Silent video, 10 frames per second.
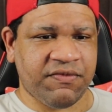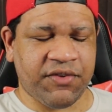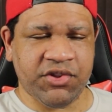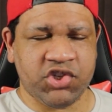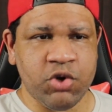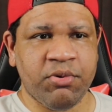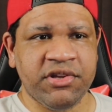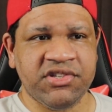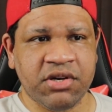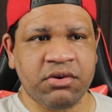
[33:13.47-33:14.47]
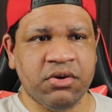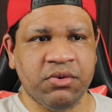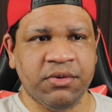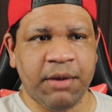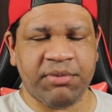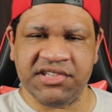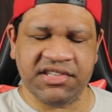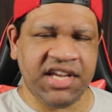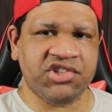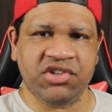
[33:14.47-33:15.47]
for the 2.0
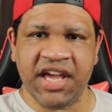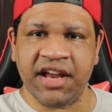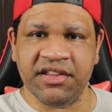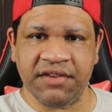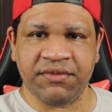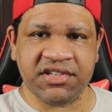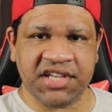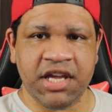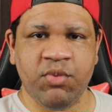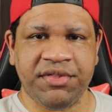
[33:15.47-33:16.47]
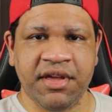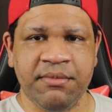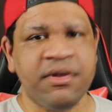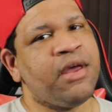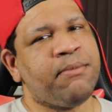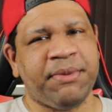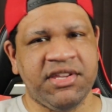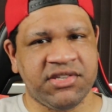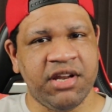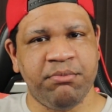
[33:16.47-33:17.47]
presentation, he had a different team with him. Maybe
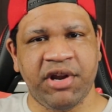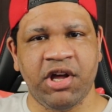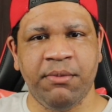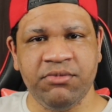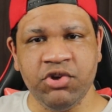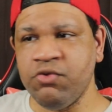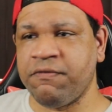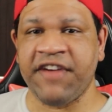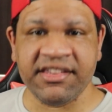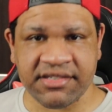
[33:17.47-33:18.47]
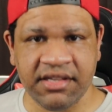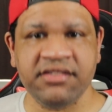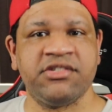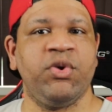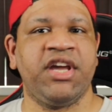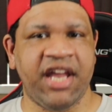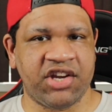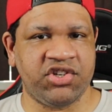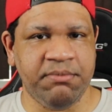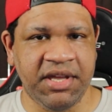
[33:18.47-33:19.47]
he's going to bring up new faces so we can
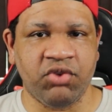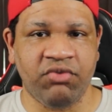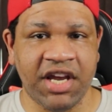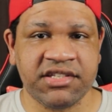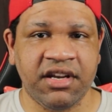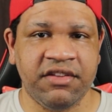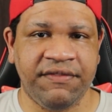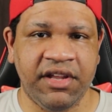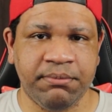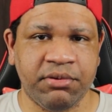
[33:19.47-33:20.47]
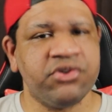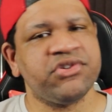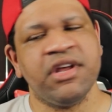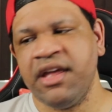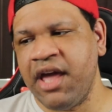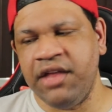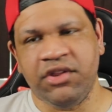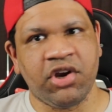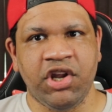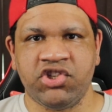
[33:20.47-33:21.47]
actually meet the rest of the developers,
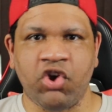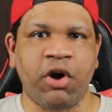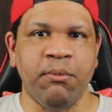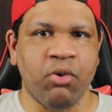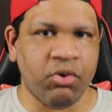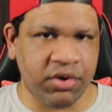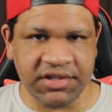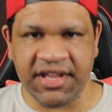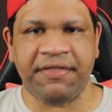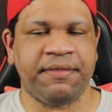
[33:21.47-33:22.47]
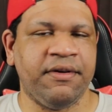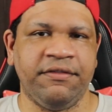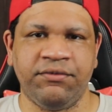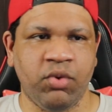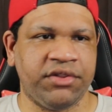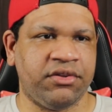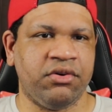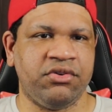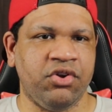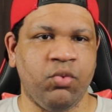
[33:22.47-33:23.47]
and they're going to talk more in depth of what
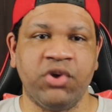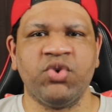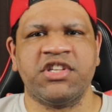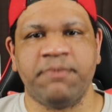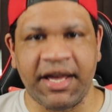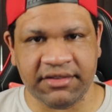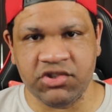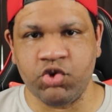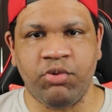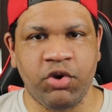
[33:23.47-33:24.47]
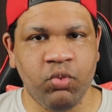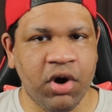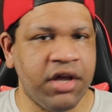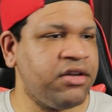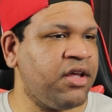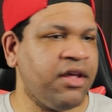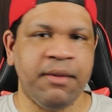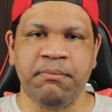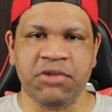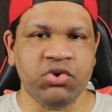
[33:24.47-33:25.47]
they're, you know, what to expect in
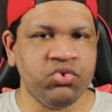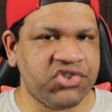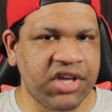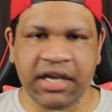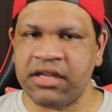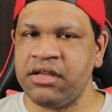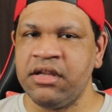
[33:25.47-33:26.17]
2.1, music,